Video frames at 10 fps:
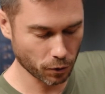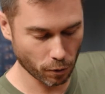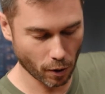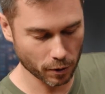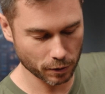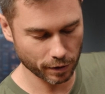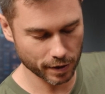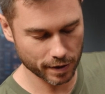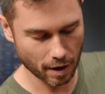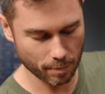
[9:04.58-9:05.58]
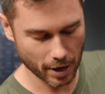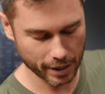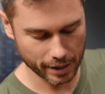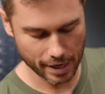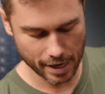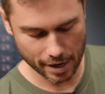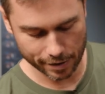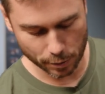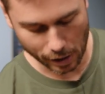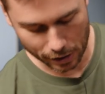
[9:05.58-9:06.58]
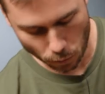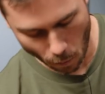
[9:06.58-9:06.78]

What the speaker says: screw holes for the side bracket here, as well as